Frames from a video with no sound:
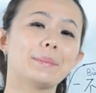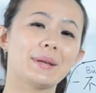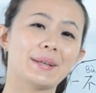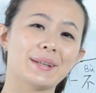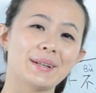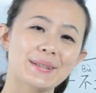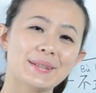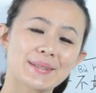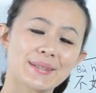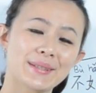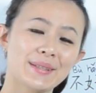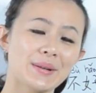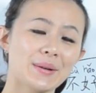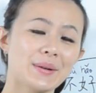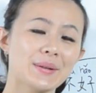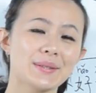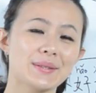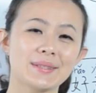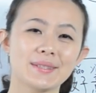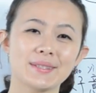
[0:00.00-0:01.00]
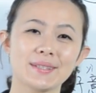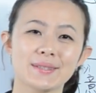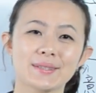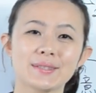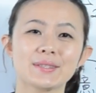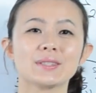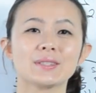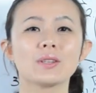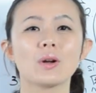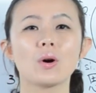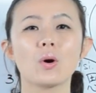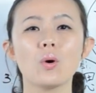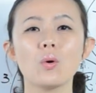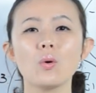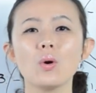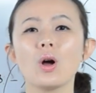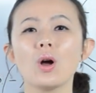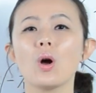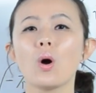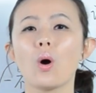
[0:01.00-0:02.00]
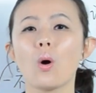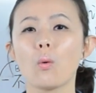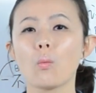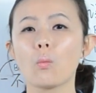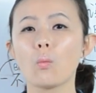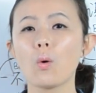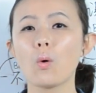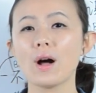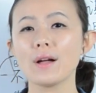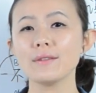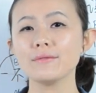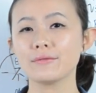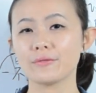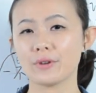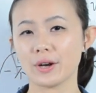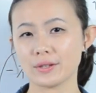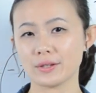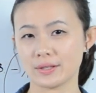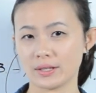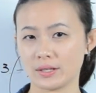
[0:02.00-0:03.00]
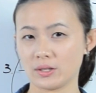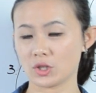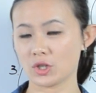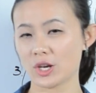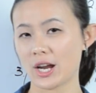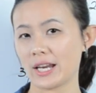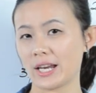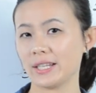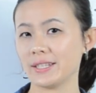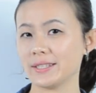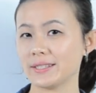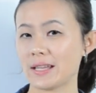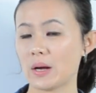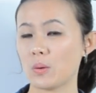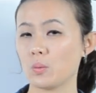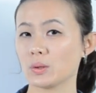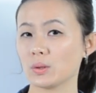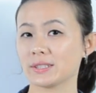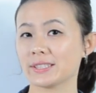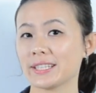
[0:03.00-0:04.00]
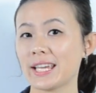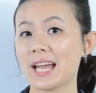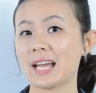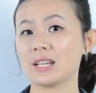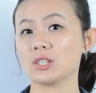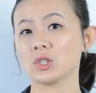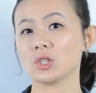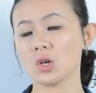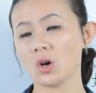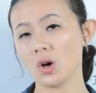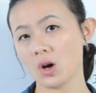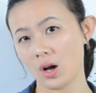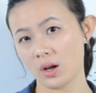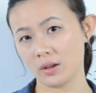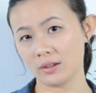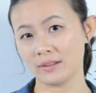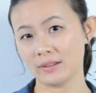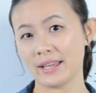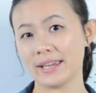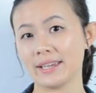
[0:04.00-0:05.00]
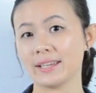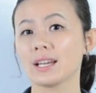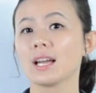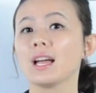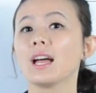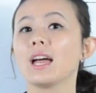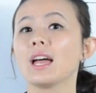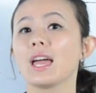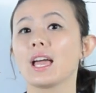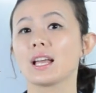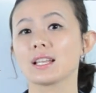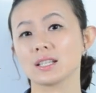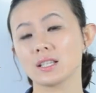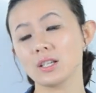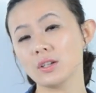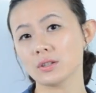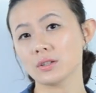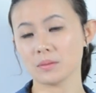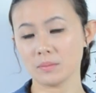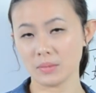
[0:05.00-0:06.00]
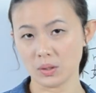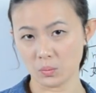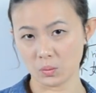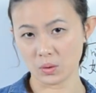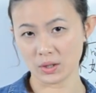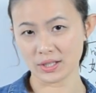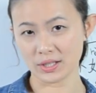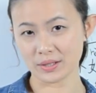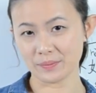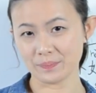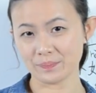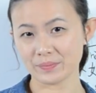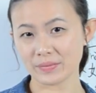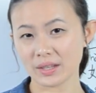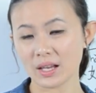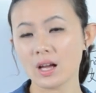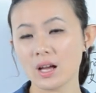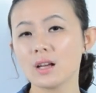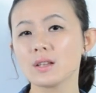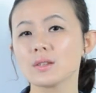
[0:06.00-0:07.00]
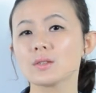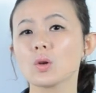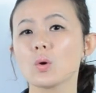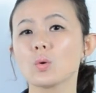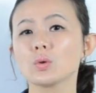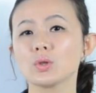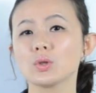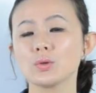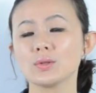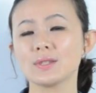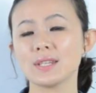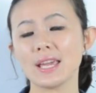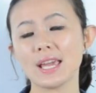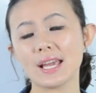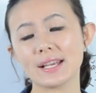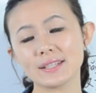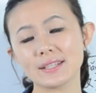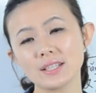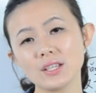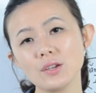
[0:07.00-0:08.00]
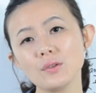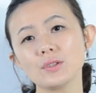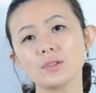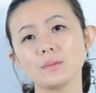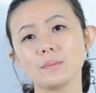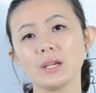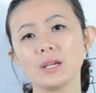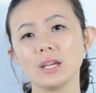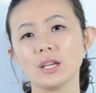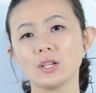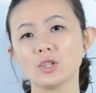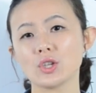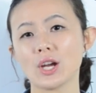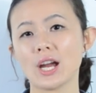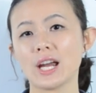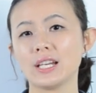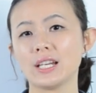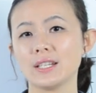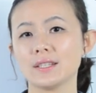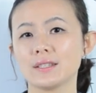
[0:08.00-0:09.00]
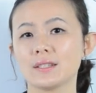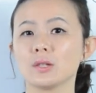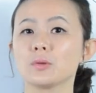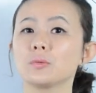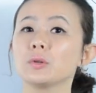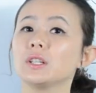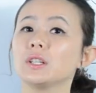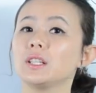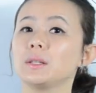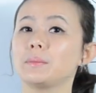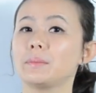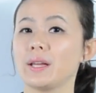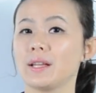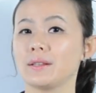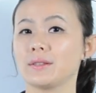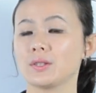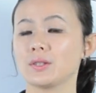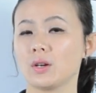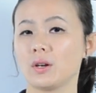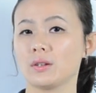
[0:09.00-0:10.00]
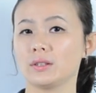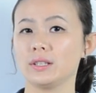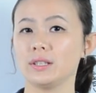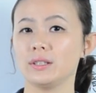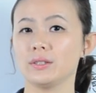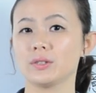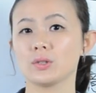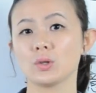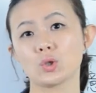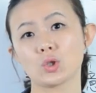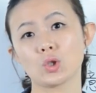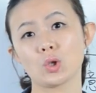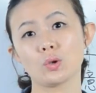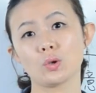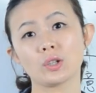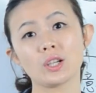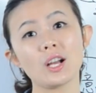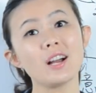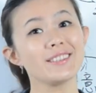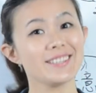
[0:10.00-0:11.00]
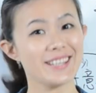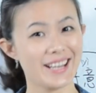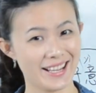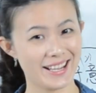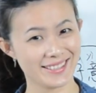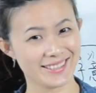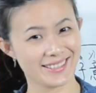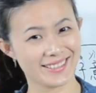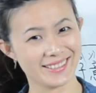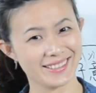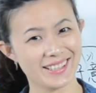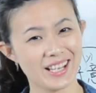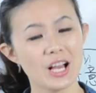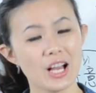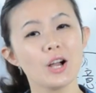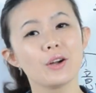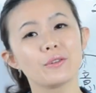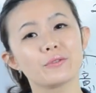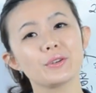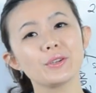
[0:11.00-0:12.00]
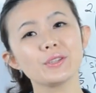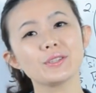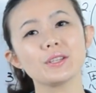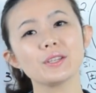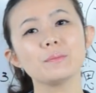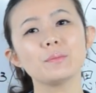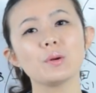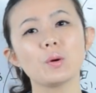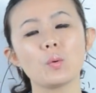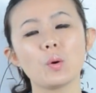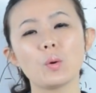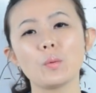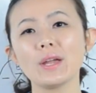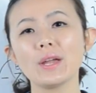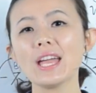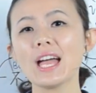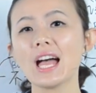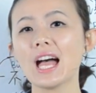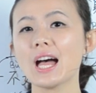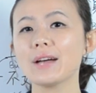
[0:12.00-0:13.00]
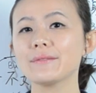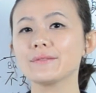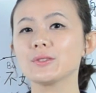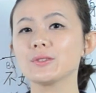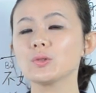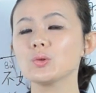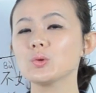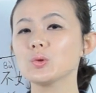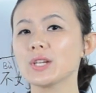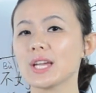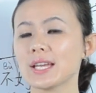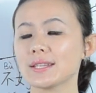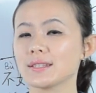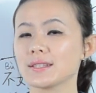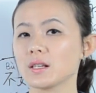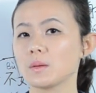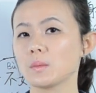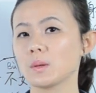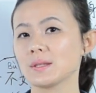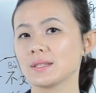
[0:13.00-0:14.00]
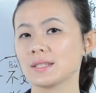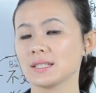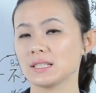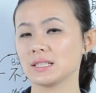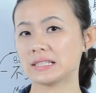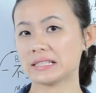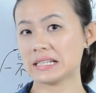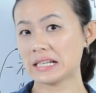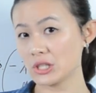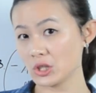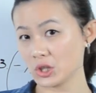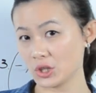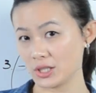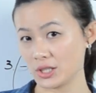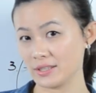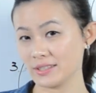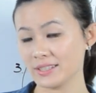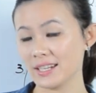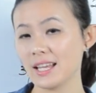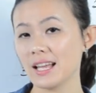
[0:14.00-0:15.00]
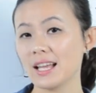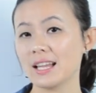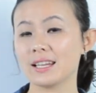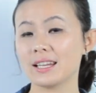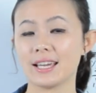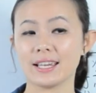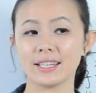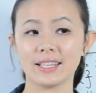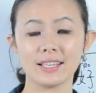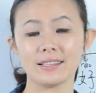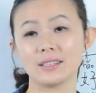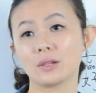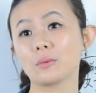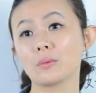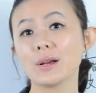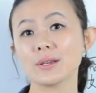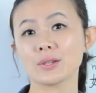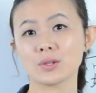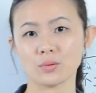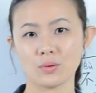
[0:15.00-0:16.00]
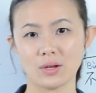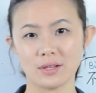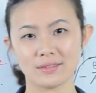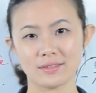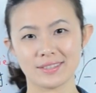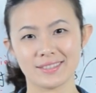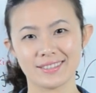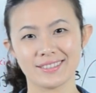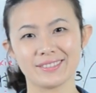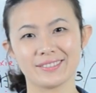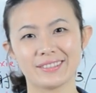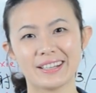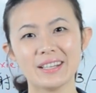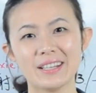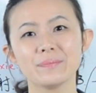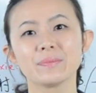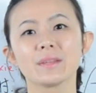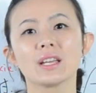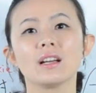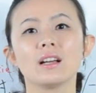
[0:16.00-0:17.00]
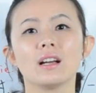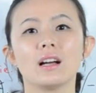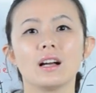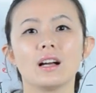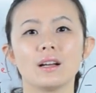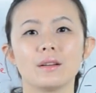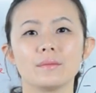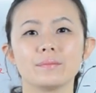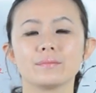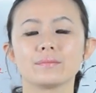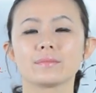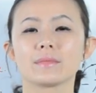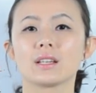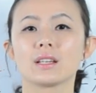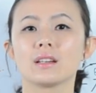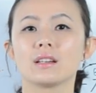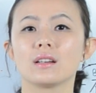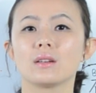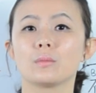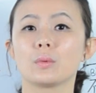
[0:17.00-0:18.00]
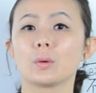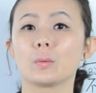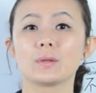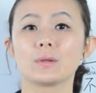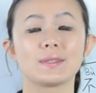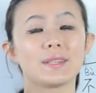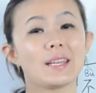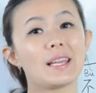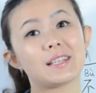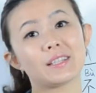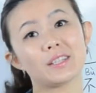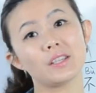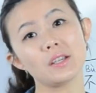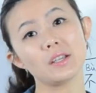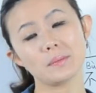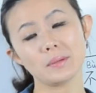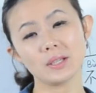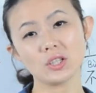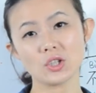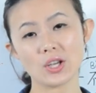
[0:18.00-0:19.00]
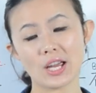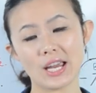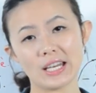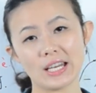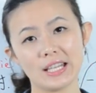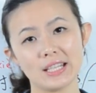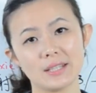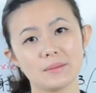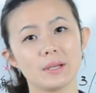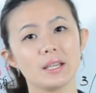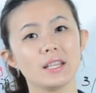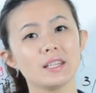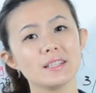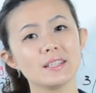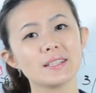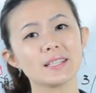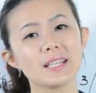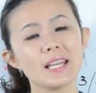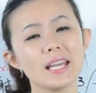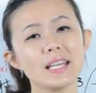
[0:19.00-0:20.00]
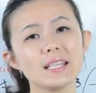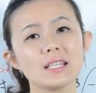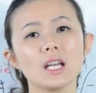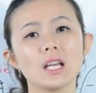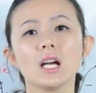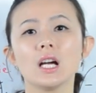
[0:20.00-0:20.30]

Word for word: because there is just no one phrase in chinese that would catch all like excuse me would so to say excuse me in Chinese, it really depends on the social context. For example, when we have to get someone's attention, like in a restaurant, right? Um, we would say excuse me in Chinese, but in this case,